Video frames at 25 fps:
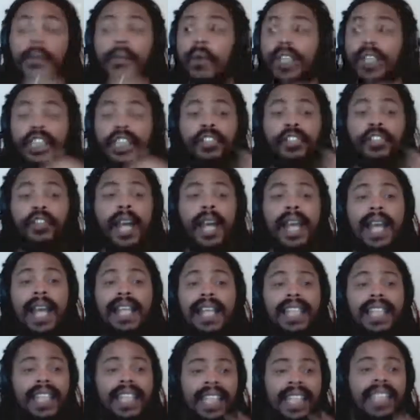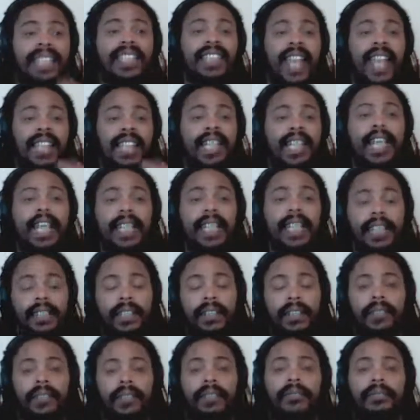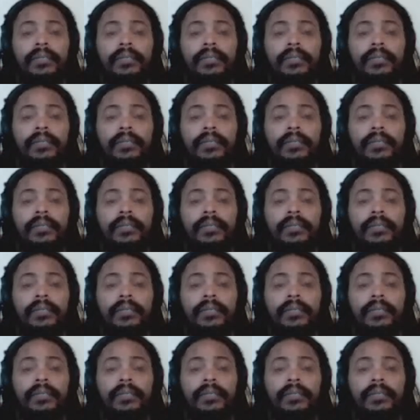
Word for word: I'm going to try the things I like.